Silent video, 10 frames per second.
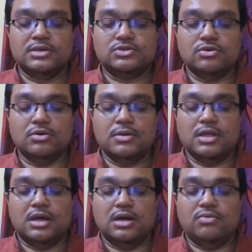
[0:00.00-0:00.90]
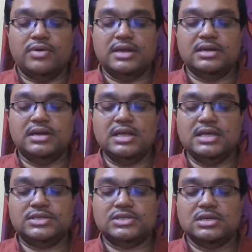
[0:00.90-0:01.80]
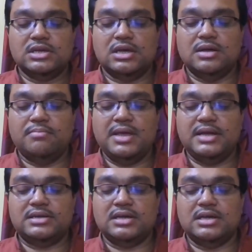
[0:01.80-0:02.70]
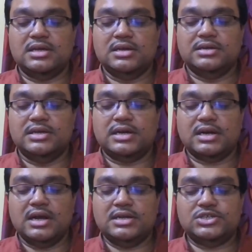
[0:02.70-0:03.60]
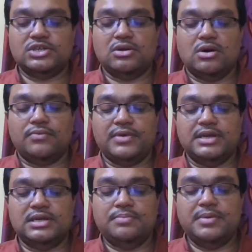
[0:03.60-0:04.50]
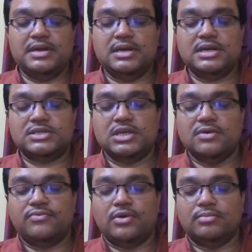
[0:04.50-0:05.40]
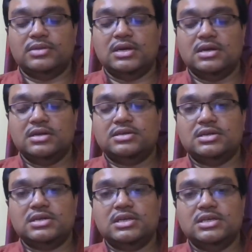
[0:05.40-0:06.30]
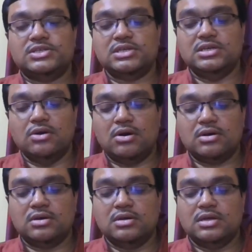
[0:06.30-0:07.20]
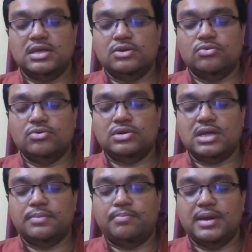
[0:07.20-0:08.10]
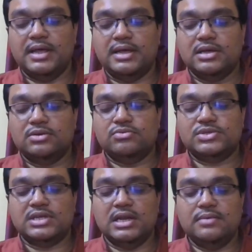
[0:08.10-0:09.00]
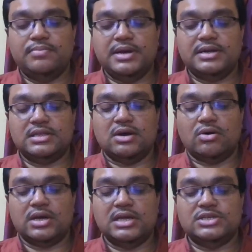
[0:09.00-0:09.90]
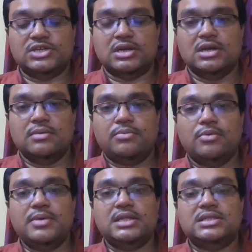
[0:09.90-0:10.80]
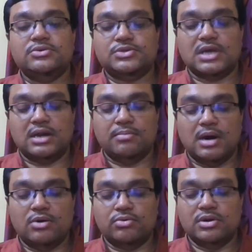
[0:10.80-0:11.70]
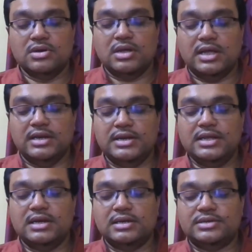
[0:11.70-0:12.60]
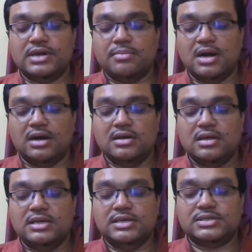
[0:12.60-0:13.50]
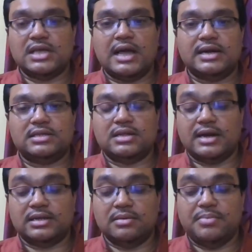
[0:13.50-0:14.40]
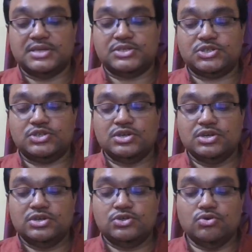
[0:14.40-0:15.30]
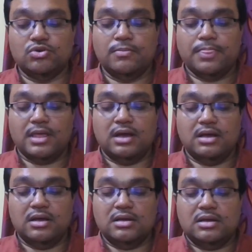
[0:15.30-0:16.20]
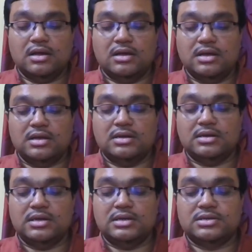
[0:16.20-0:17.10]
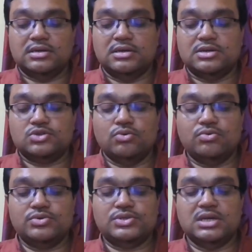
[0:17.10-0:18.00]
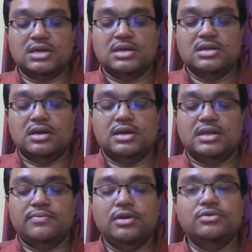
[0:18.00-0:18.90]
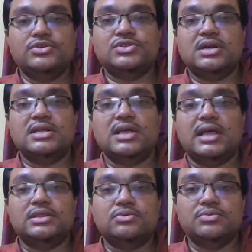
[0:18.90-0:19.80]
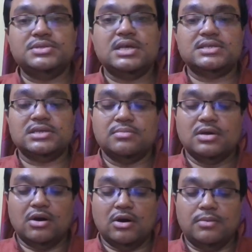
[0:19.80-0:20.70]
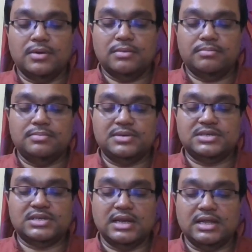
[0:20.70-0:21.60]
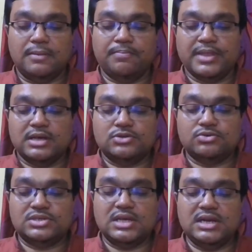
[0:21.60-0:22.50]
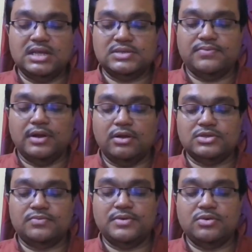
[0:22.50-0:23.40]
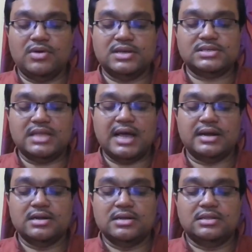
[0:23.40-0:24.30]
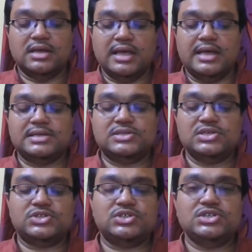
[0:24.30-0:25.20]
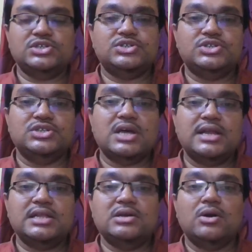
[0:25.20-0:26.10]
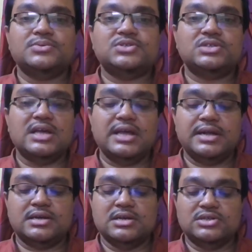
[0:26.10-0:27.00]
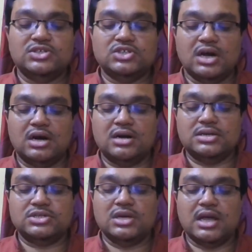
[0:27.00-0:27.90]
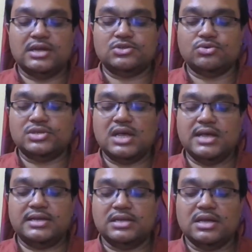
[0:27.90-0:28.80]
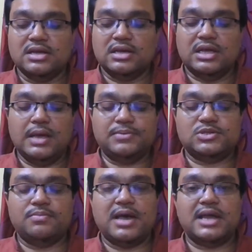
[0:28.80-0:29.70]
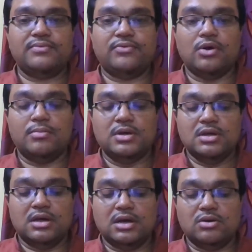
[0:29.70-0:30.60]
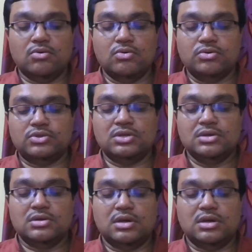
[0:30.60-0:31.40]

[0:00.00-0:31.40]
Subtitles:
So when Greece made a declaration of independence from the Turkish yoke, he wrote a play to celebrate the occasion, Prometheus Unbound. A lyrical drama is at the best. So it shows the revolutionary enthusiasm of P.B. Shelley. So Shelley's philosophy was that the existing tyranny of state, church and society keeps man from growth